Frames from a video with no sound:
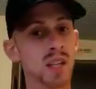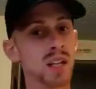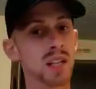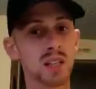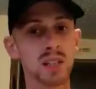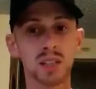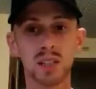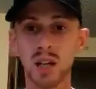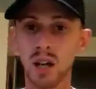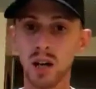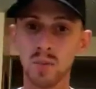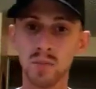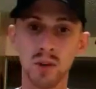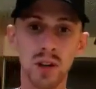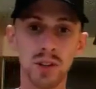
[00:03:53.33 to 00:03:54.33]
His
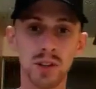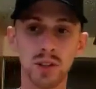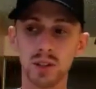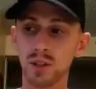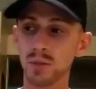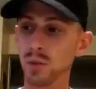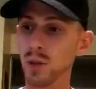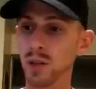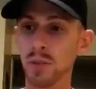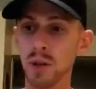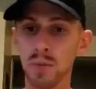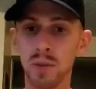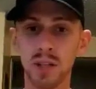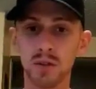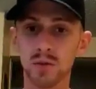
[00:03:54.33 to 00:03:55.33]
brother's one of
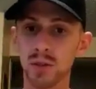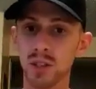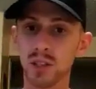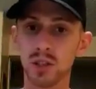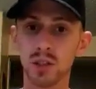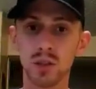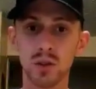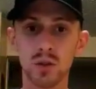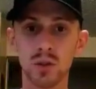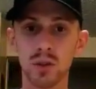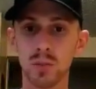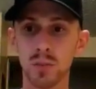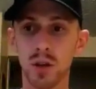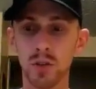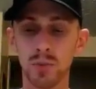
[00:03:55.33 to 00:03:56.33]
my best friends, too.
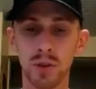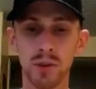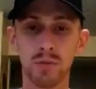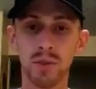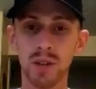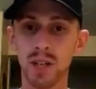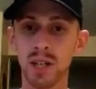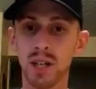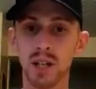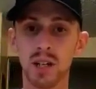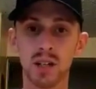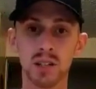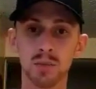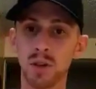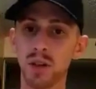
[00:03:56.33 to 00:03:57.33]
They're both my friend.
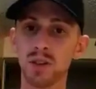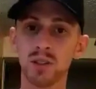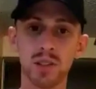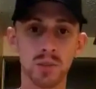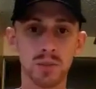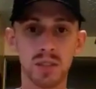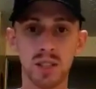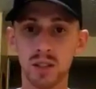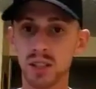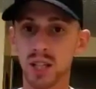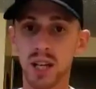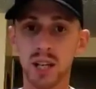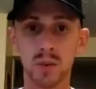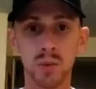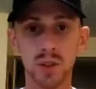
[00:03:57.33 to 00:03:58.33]
His brother's upstairs
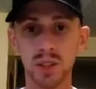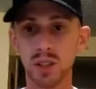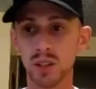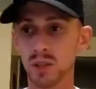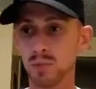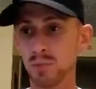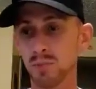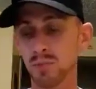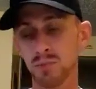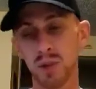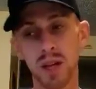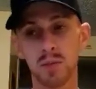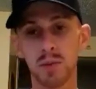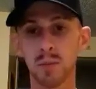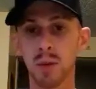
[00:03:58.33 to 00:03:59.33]
hanging with his
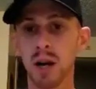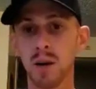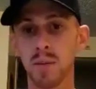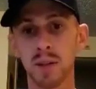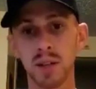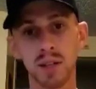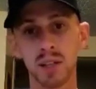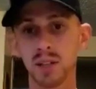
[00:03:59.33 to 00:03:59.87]
baby mama,